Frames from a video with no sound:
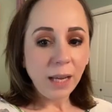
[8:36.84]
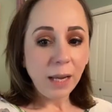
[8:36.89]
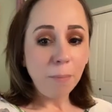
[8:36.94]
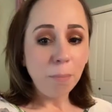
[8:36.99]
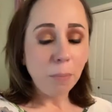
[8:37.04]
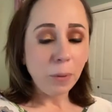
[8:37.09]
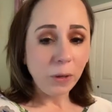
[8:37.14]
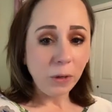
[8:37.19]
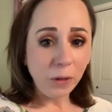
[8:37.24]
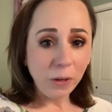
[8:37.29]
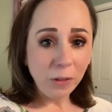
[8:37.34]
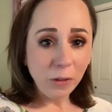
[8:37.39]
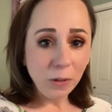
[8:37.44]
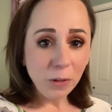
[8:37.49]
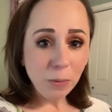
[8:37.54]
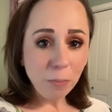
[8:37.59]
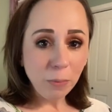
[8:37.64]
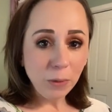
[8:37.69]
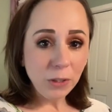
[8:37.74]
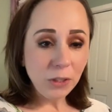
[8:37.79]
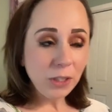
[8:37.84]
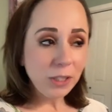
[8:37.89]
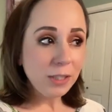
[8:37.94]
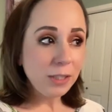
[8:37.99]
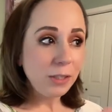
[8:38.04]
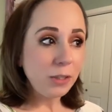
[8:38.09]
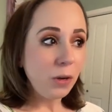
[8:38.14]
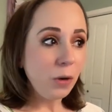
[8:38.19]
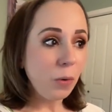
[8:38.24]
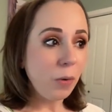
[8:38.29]
I burned those bridges.
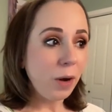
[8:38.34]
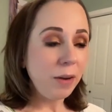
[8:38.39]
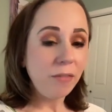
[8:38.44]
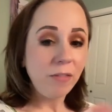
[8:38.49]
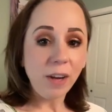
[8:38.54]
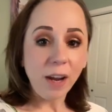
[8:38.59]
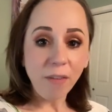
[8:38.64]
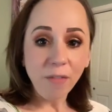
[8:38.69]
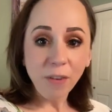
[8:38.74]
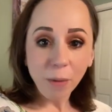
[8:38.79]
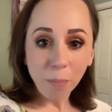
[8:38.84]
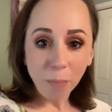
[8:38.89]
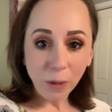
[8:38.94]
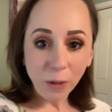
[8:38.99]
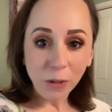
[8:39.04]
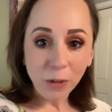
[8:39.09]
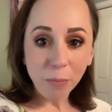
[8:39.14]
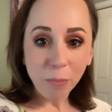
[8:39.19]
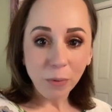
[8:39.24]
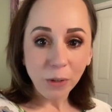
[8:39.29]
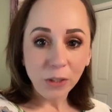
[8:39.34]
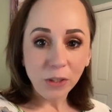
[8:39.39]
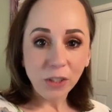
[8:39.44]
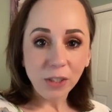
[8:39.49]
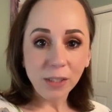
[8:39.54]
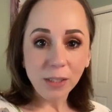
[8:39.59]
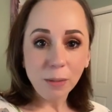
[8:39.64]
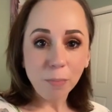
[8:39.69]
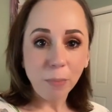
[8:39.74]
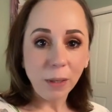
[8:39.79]
No, I've never burned
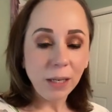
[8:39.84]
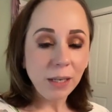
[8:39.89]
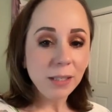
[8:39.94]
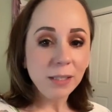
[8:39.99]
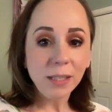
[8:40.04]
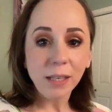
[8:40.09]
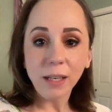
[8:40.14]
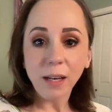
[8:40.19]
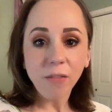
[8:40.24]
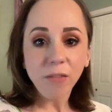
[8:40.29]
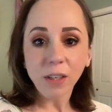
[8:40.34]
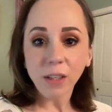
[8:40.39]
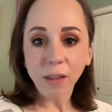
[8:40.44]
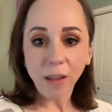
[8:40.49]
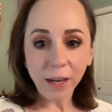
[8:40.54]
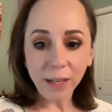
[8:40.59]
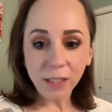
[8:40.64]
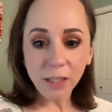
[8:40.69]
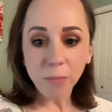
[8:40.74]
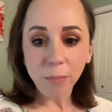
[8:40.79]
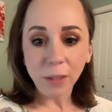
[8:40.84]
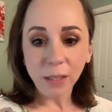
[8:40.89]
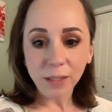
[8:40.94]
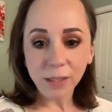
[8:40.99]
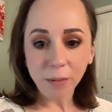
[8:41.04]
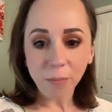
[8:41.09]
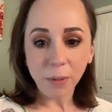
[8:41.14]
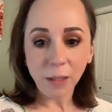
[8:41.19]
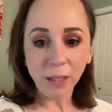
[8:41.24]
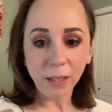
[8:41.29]
bridges because they never liked me
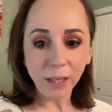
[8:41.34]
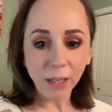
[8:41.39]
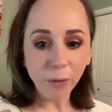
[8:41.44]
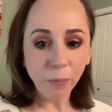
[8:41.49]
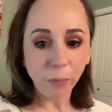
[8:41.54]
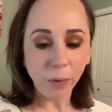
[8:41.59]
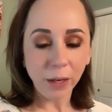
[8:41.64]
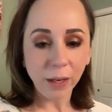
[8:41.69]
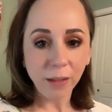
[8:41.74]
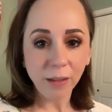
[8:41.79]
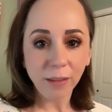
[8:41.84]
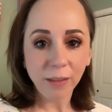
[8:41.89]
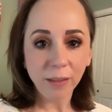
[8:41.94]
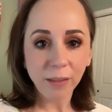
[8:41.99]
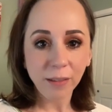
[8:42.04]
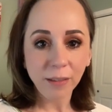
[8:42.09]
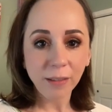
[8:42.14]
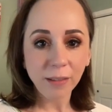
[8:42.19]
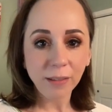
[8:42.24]
to begin with.